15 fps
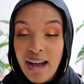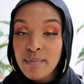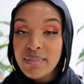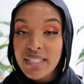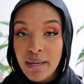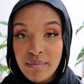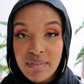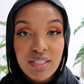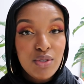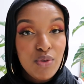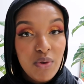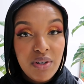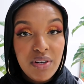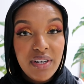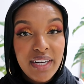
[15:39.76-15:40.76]
I'm tempted to
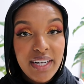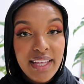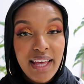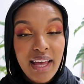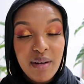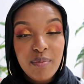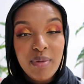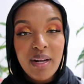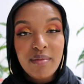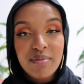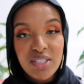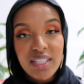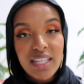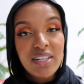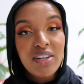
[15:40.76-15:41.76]
order it again, but I'm
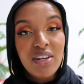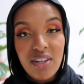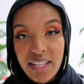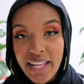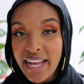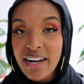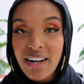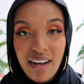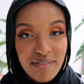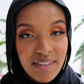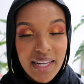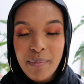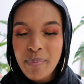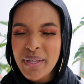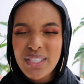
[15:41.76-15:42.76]
just like, girl, lay it off.
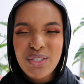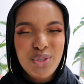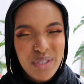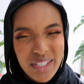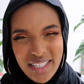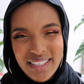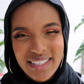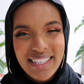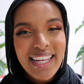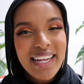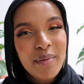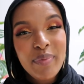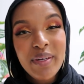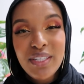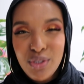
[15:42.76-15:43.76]
Let it be a treat. Let
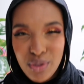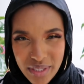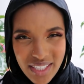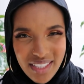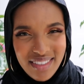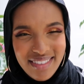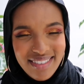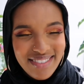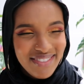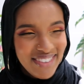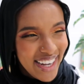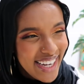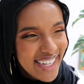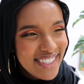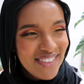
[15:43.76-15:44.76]
it be a treat,
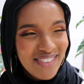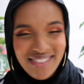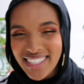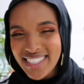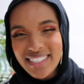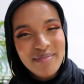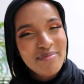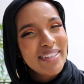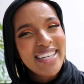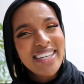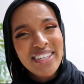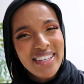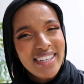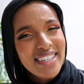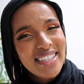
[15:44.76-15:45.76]
right? Don't let something
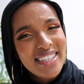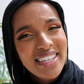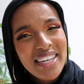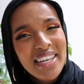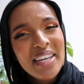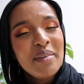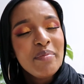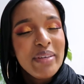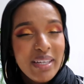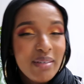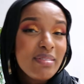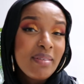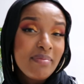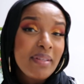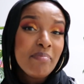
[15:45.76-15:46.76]
good
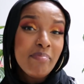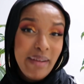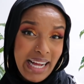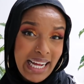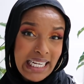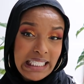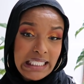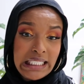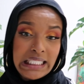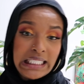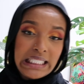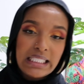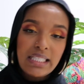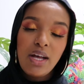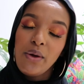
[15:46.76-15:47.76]
become something bad.
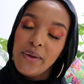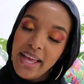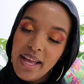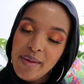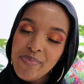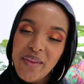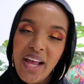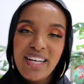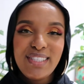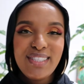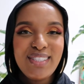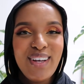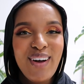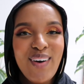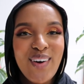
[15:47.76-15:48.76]
Okay,
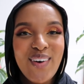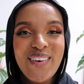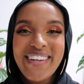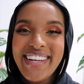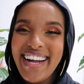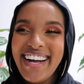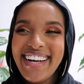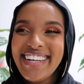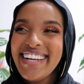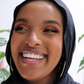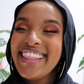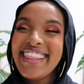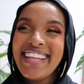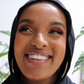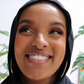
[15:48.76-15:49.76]
so yeah,
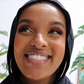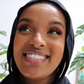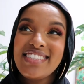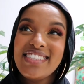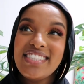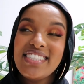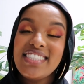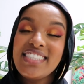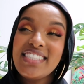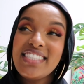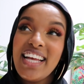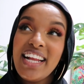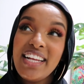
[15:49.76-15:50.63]
that was delicious.